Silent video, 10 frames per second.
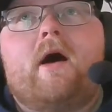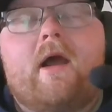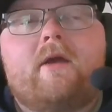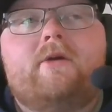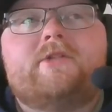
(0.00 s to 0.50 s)

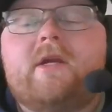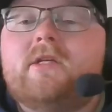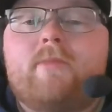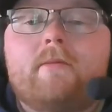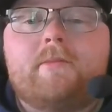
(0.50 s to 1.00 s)
I understand
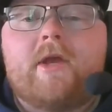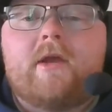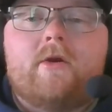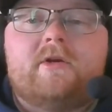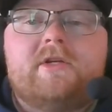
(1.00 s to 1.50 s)
he's probably
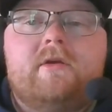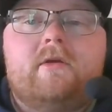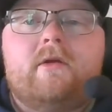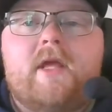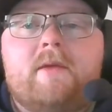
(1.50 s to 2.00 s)
playing hurt.
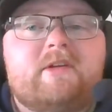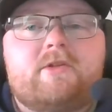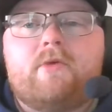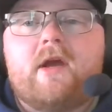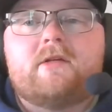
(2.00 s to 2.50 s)
He
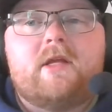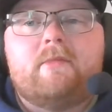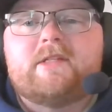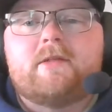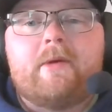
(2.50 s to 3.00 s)
missed
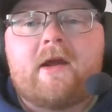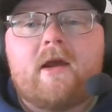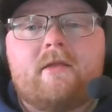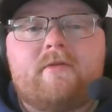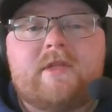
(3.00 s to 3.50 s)
the
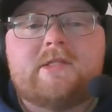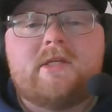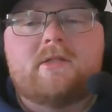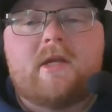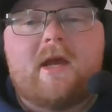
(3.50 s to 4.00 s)
back half of the
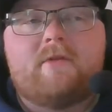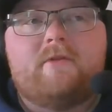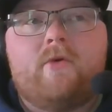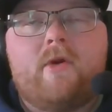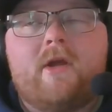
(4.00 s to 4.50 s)
season
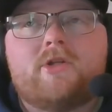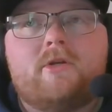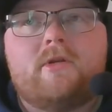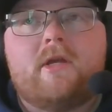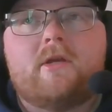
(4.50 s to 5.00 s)
after the Four
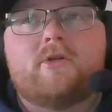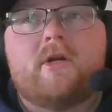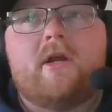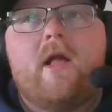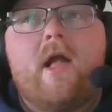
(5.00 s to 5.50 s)
Nation due to
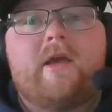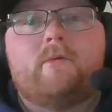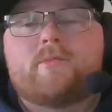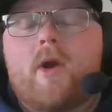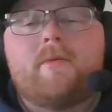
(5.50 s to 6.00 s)
injury.
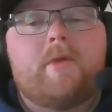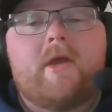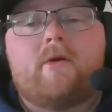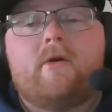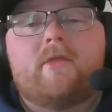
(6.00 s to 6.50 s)
He was probably
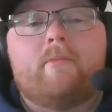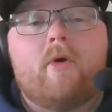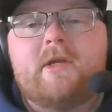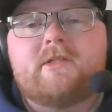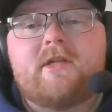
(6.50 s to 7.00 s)
playing hurt the
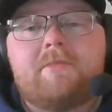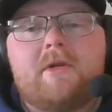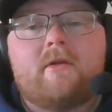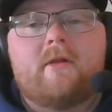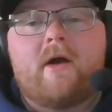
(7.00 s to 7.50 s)
moment he
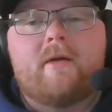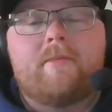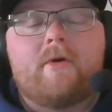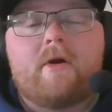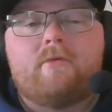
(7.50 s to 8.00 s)
stepped in the
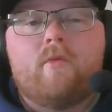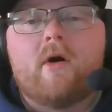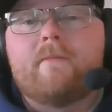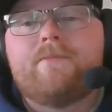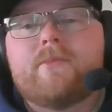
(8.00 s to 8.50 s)
lineup in round one.